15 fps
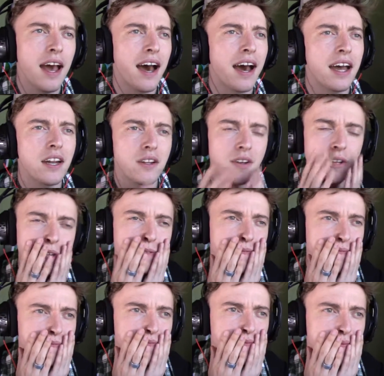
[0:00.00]

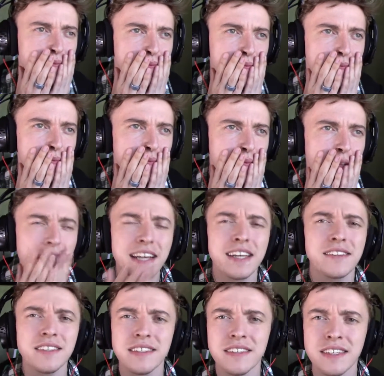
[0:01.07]
I
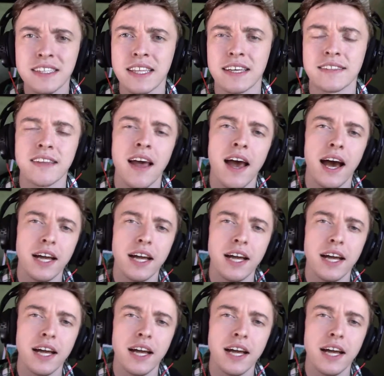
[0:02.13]
guess it's like this.